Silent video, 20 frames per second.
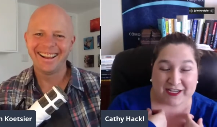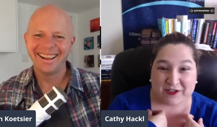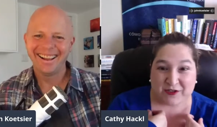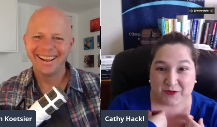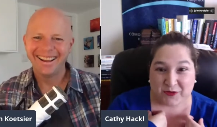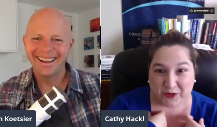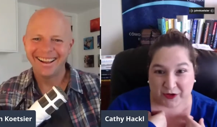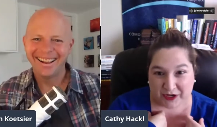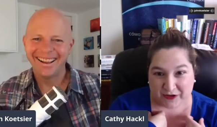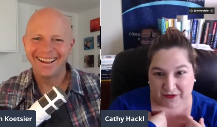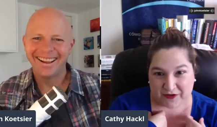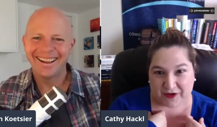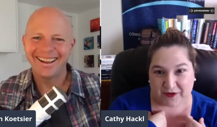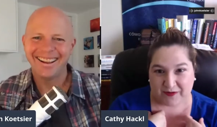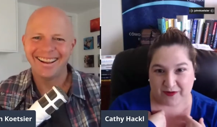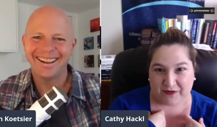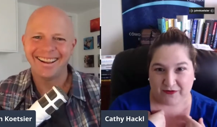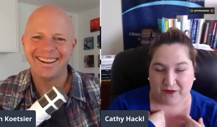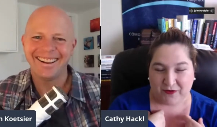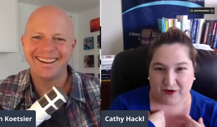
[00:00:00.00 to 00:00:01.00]
Speaker 1: got to preview it
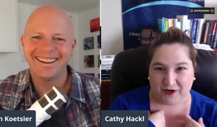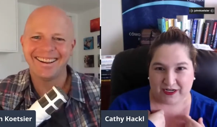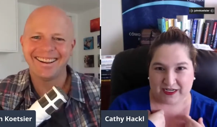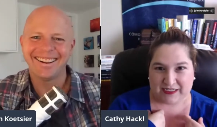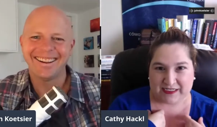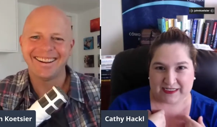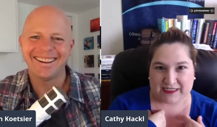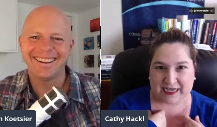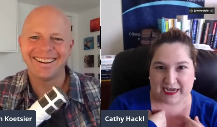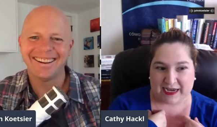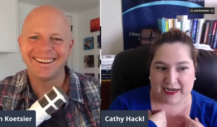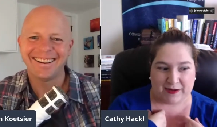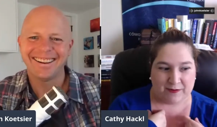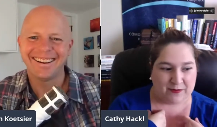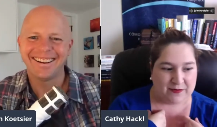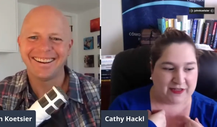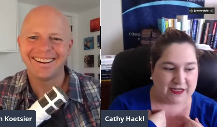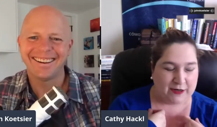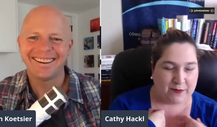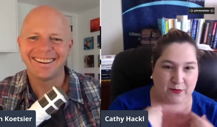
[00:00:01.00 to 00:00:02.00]
before because I
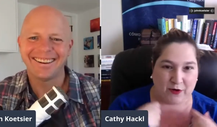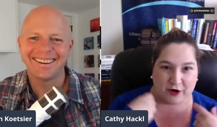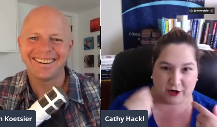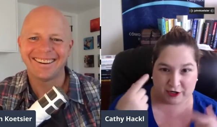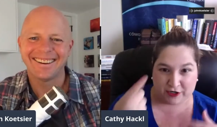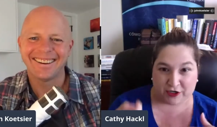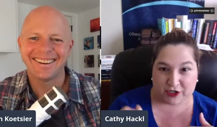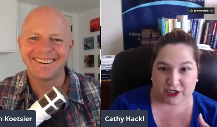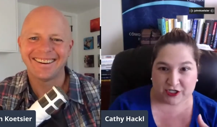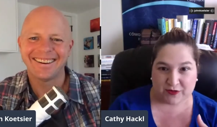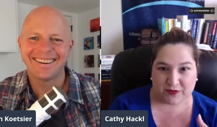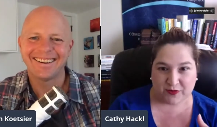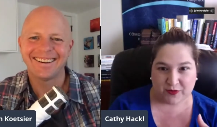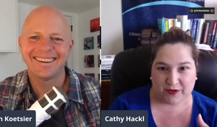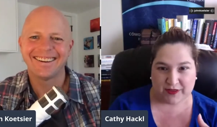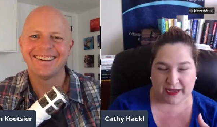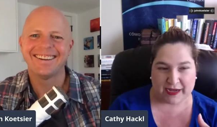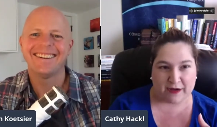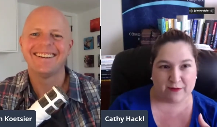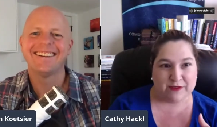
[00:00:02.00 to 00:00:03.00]
did a partnership
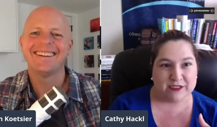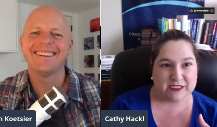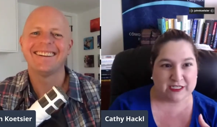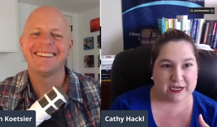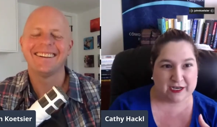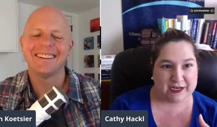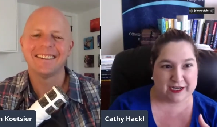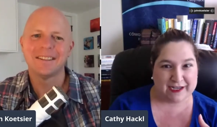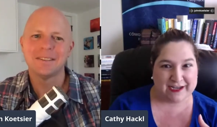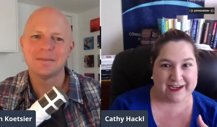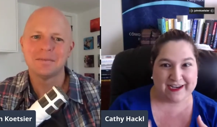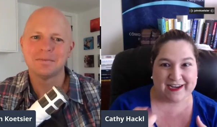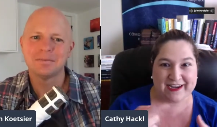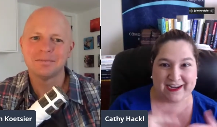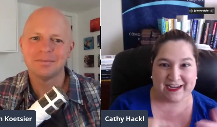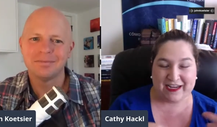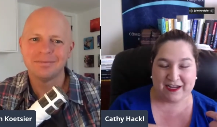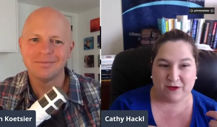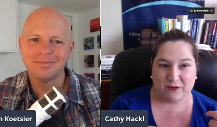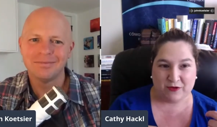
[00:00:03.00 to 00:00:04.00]
with Amazon
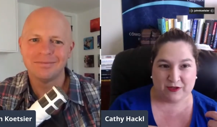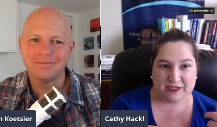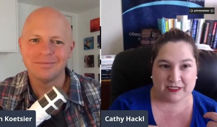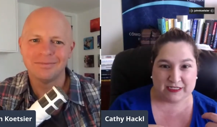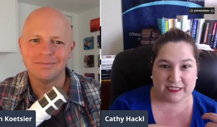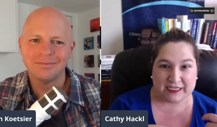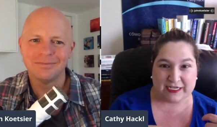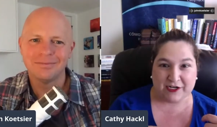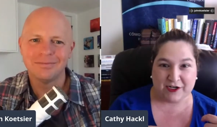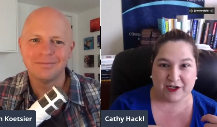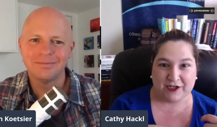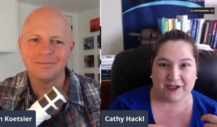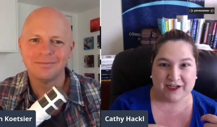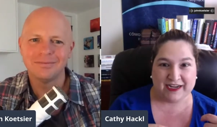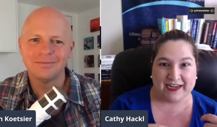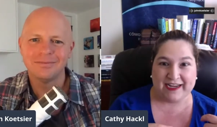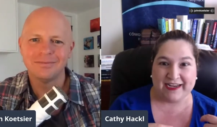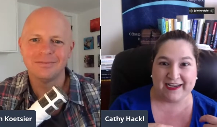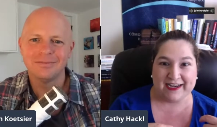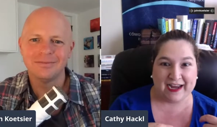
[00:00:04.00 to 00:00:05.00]
and with Seeker,
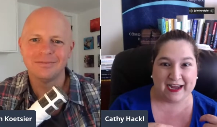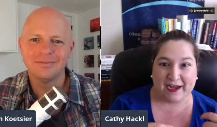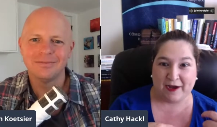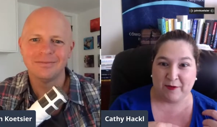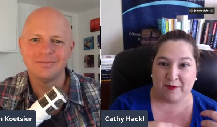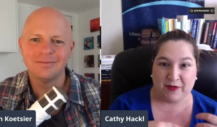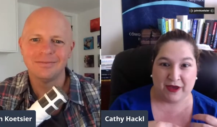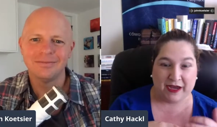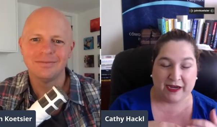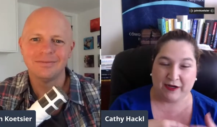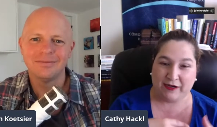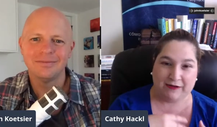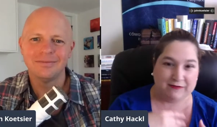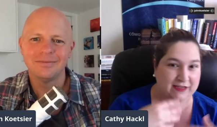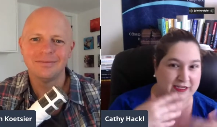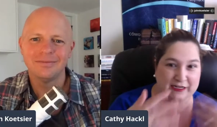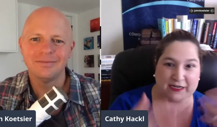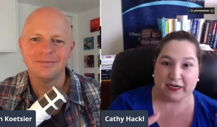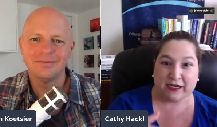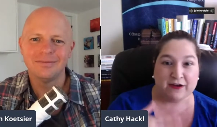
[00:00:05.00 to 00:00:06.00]
and um, I,
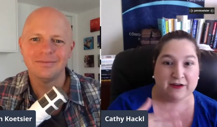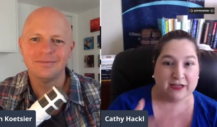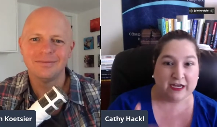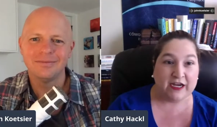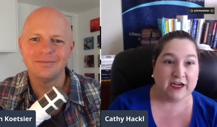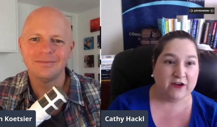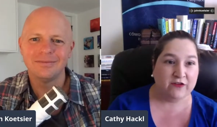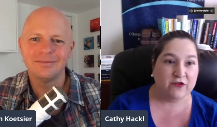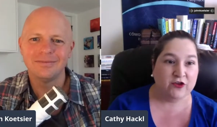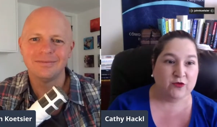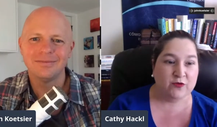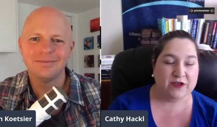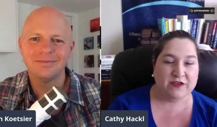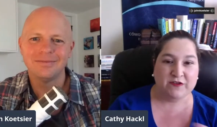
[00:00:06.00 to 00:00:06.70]
they didn't they interviewed me